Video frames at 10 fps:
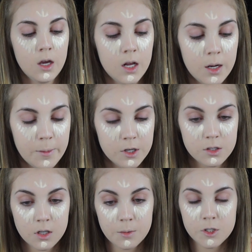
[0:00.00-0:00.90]
And I'm
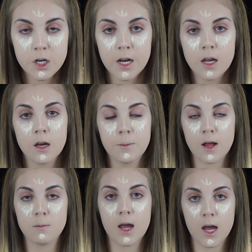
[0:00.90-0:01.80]
also going to be dragging up
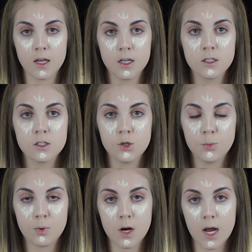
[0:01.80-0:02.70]
onto my eyelids to
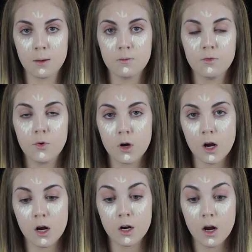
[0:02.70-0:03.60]
prime for
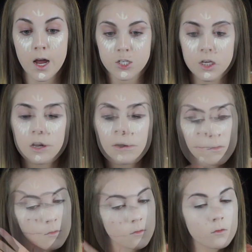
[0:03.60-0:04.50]
our eyeshadow.
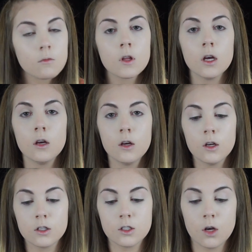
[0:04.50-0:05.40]

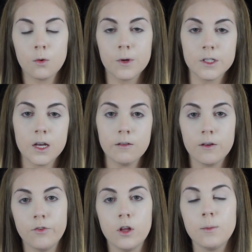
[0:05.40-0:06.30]
So once I have
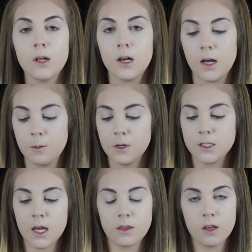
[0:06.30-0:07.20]
that fully blended out, I'm going to
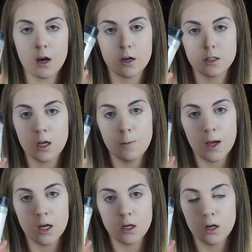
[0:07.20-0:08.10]
take the
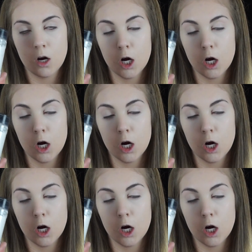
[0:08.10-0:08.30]
RCMA